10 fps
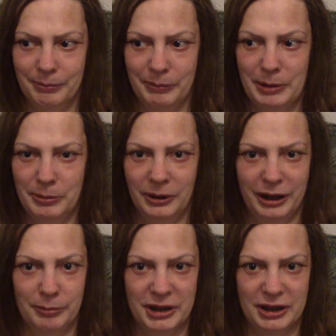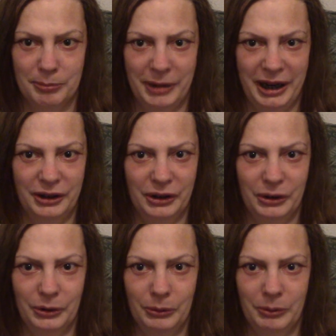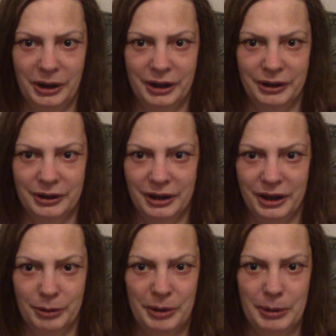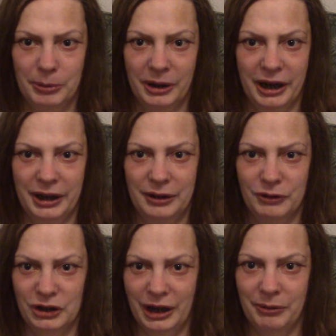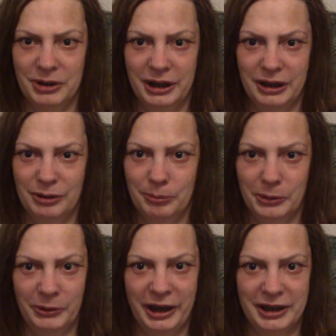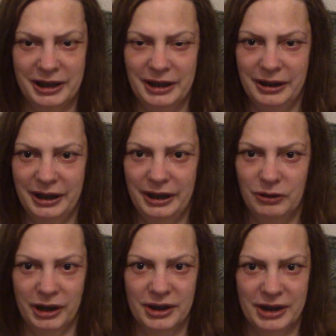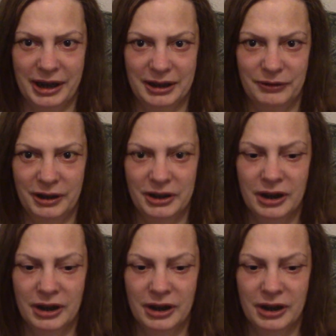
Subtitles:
people like Mr. Menno and other people kind of shouting and berating the trans activists.